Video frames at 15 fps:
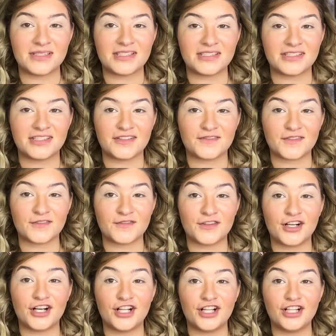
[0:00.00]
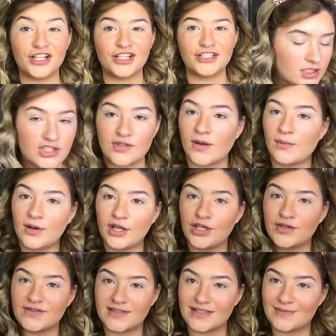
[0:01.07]
It's time for fall. So I want to
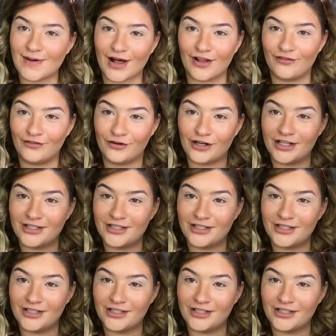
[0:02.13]
use this palette for